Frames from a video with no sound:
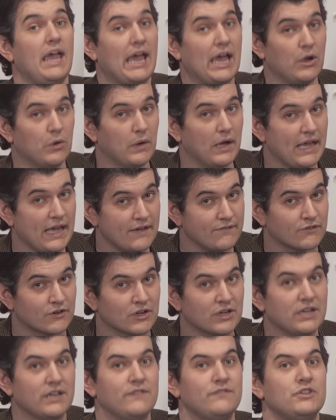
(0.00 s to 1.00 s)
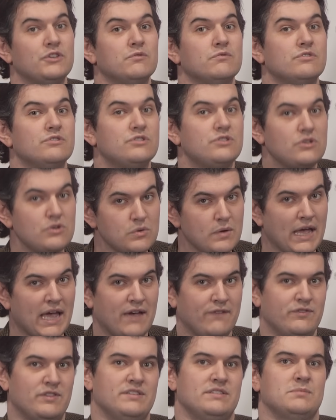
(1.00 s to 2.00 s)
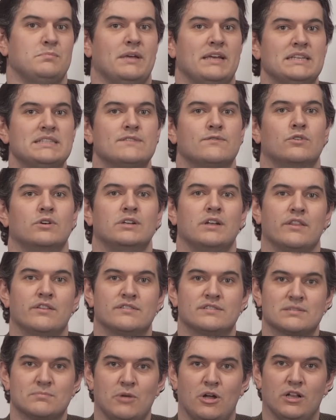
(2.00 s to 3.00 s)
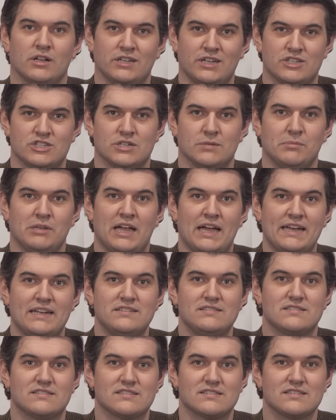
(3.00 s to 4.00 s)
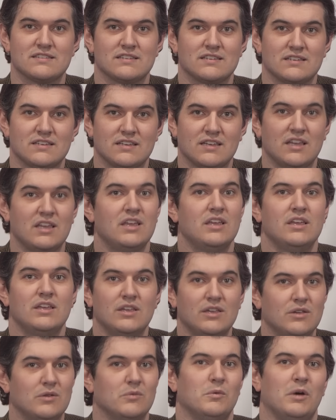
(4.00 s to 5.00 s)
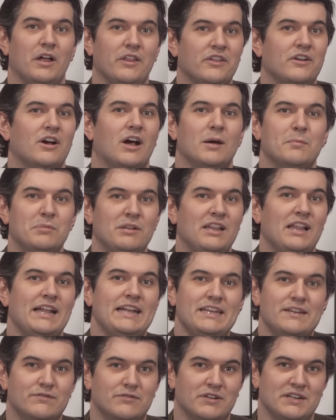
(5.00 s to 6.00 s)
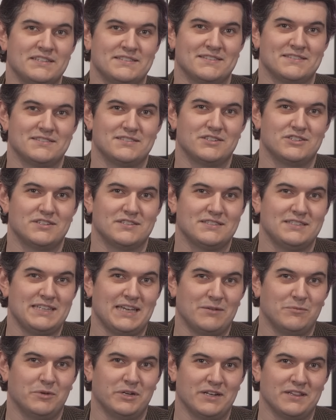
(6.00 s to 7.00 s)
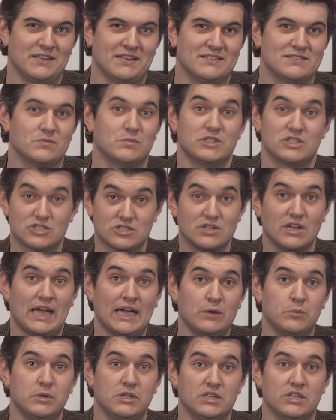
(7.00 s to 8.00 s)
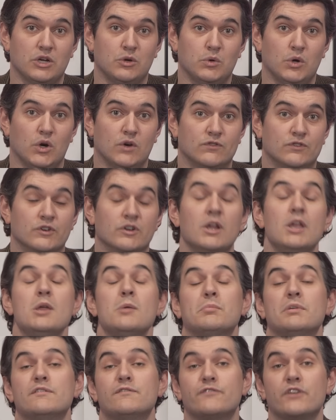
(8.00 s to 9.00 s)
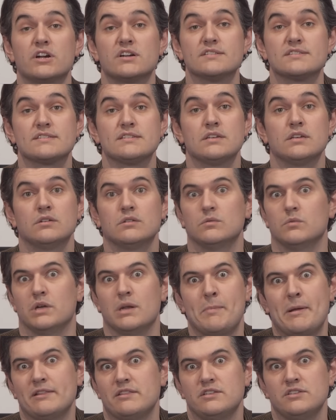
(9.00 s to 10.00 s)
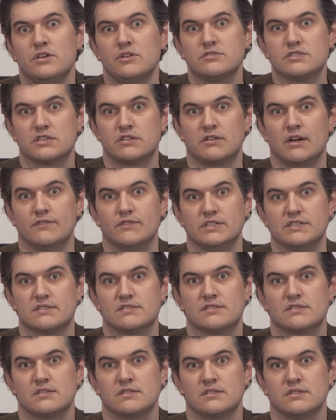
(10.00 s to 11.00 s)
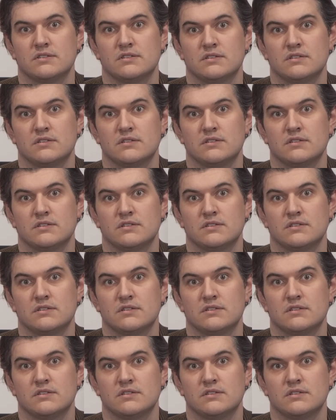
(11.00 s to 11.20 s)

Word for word: However, if you do have the space for another small kitchen appliance, well, there are plenty of reasons to just get one of these, which I will go over. But first, what about the toaster ovens?